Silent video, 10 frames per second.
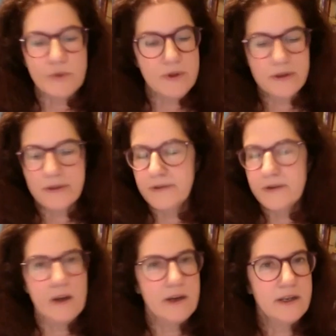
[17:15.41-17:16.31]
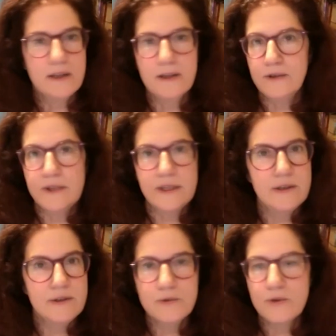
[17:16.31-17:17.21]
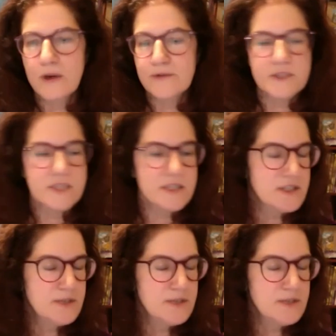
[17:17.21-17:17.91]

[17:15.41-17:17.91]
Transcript: with not including references